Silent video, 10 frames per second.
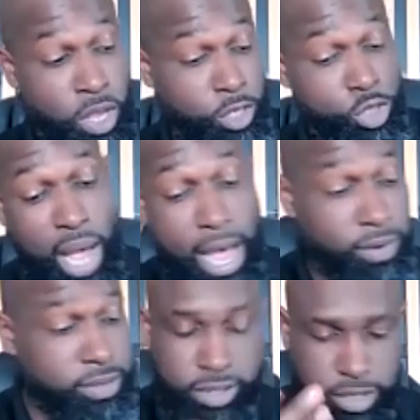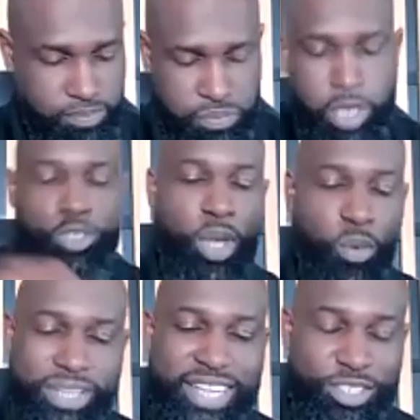So I
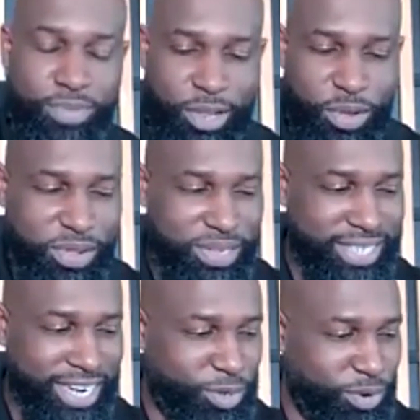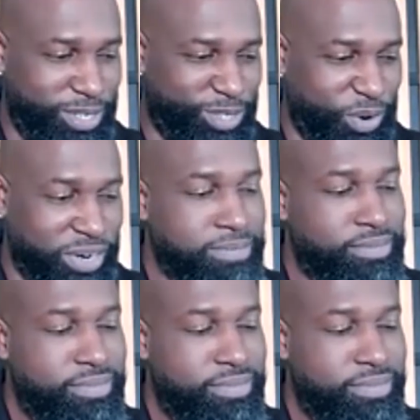went down to my local janitorial store.